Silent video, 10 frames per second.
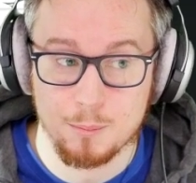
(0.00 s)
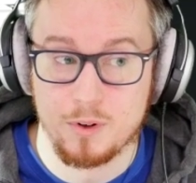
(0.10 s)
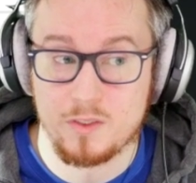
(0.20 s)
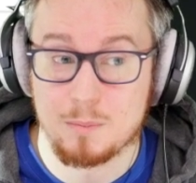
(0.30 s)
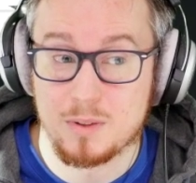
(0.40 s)
But
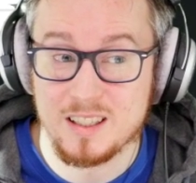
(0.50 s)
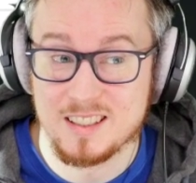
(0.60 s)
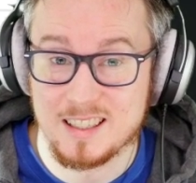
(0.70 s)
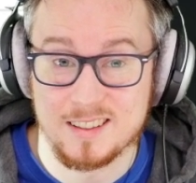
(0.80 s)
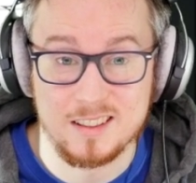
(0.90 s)
if I'm playing a
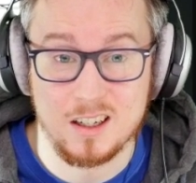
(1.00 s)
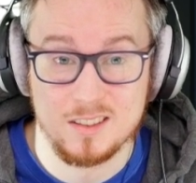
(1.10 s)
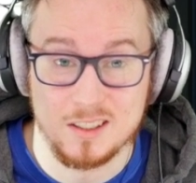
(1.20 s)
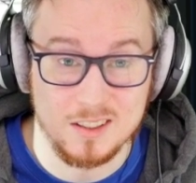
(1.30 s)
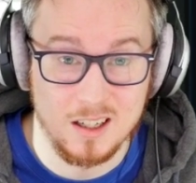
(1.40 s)
deck that
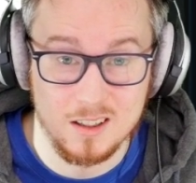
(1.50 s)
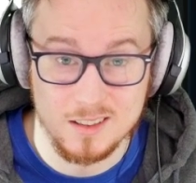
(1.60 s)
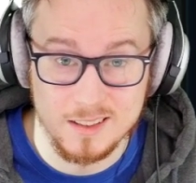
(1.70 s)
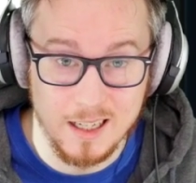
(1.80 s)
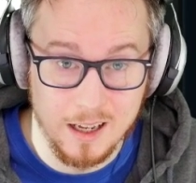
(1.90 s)
doesn't
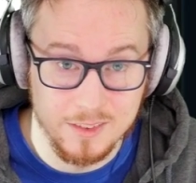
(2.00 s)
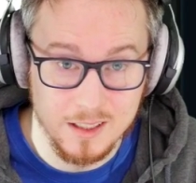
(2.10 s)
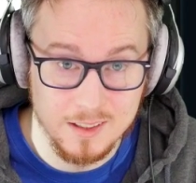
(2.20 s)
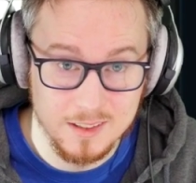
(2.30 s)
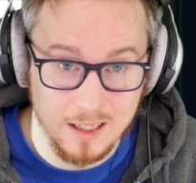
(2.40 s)
currently have
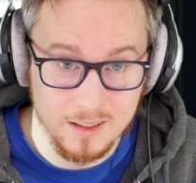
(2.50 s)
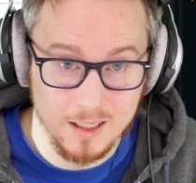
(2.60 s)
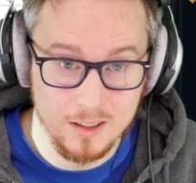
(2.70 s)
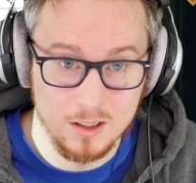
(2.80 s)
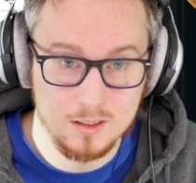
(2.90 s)
any
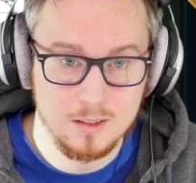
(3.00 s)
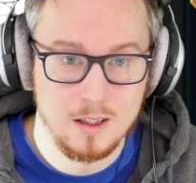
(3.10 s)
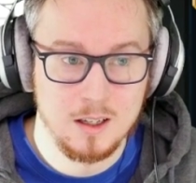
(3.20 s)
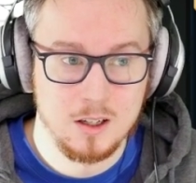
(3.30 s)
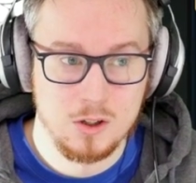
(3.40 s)
scaling at all,
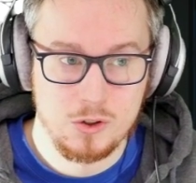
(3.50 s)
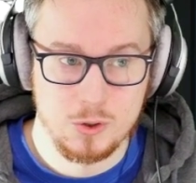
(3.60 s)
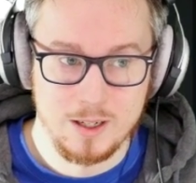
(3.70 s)
so I